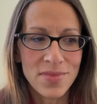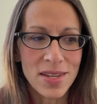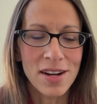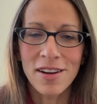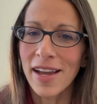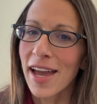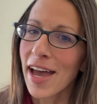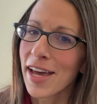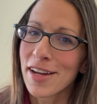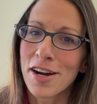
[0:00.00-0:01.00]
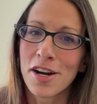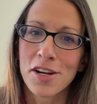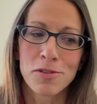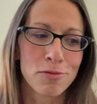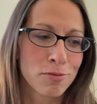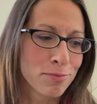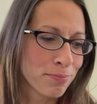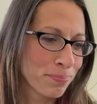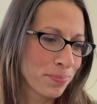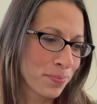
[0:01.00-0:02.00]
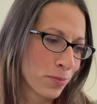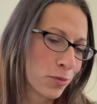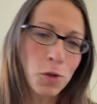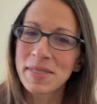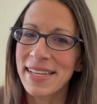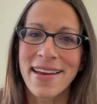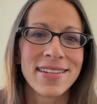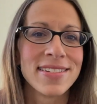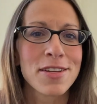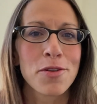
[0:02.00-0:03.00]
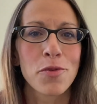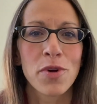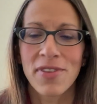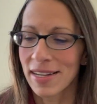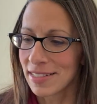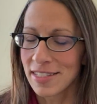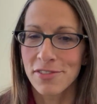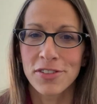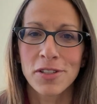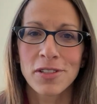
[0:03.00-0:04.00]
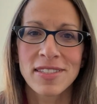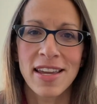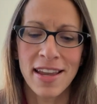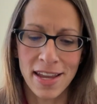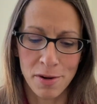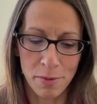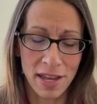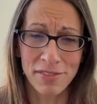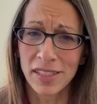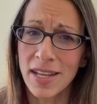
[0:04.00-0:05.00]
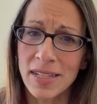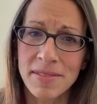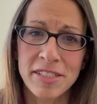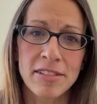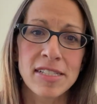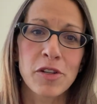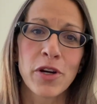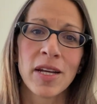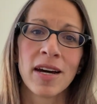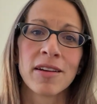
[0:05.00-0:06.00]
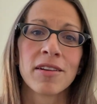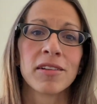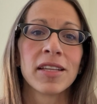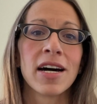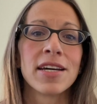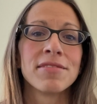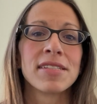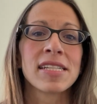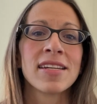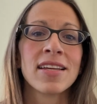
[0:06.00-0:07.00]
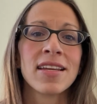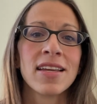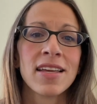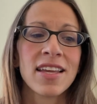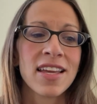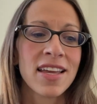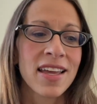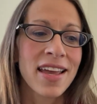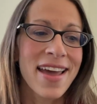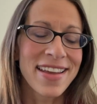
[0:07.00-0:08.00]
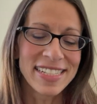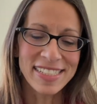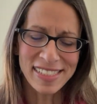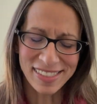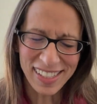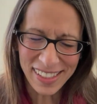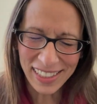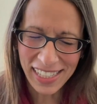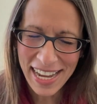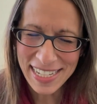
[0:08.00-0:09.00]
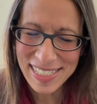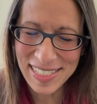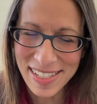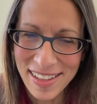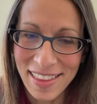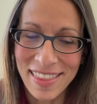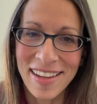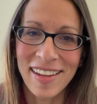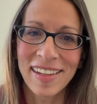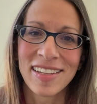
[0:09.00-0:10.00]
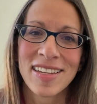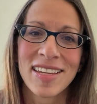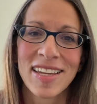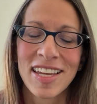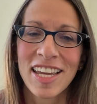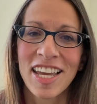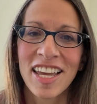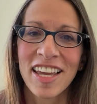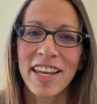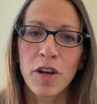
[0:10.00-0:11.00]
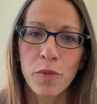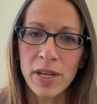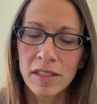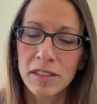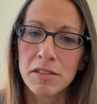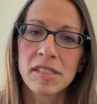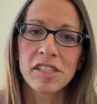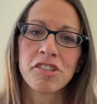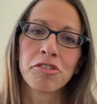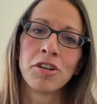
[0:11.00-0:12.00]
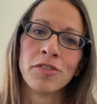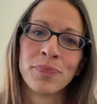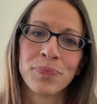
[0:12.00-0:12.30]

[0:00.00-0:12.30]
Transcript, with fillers: are at our rope's end, we've had a difficult day, we have a lot of stress going on in our lives, and it's just the last thing, and we lose control.